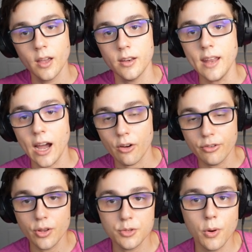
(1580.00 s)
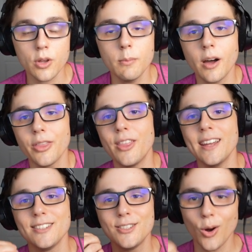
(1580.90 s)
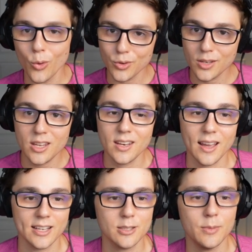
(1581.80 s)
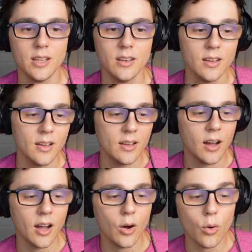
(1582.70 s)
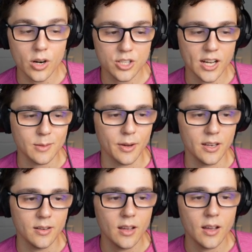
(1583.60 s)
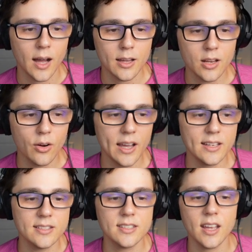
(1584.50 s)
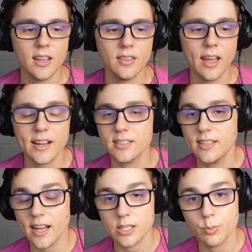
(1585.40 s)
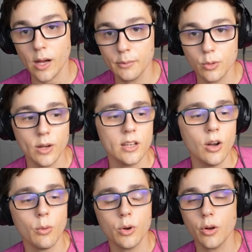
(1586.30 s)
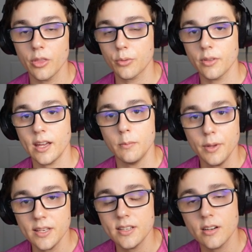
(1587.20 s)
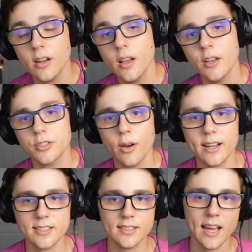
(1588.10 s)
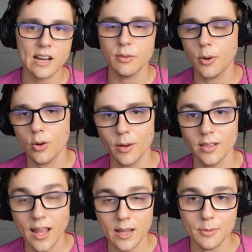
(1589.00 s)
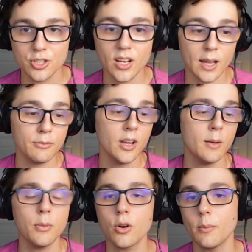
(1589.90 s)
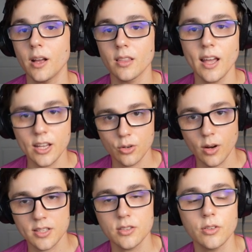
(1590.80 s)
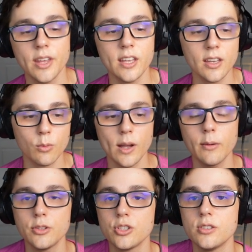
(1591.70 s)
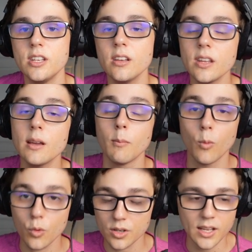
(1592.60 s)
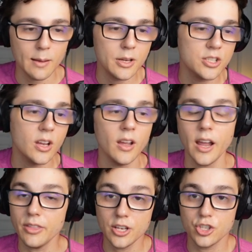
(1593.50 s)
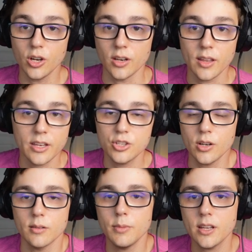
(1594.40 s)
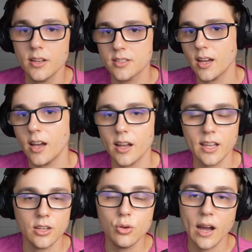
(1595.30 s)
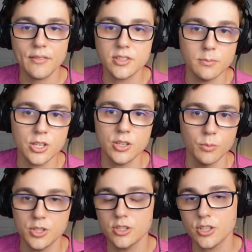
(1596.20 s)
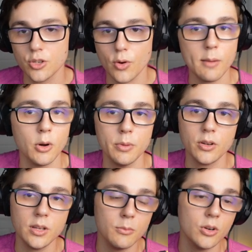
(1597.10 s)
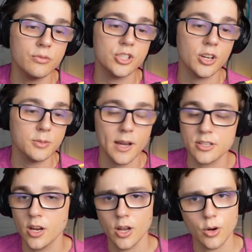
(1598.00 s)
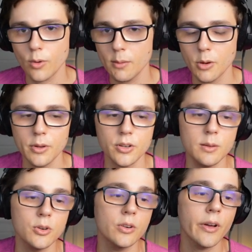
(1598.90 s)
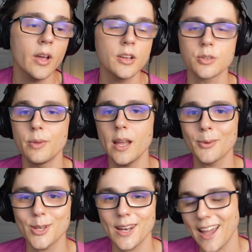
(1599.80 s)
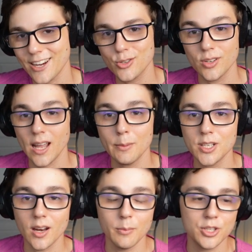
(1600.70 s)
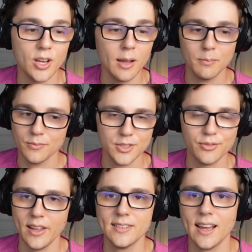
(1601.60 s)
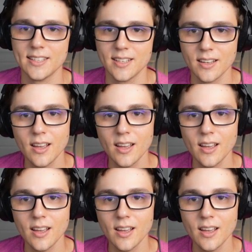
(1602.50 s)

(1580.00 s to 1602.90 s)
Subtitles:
Now, for those Pokemon that don't need X speed or eject button, I'm going to go ahead and say X Attack is probably the way to go. We'll go ahead and throw that in B tier. So X Attack for Pokemon like Machamp, Pokemon like Crustle, they can get away with just dealing more damage, and they should. They should, because again, you have Submission, which is such a great mobility move. Shell Smash, great mobility move. So being able to get extra damage out on Machamp is fantastic.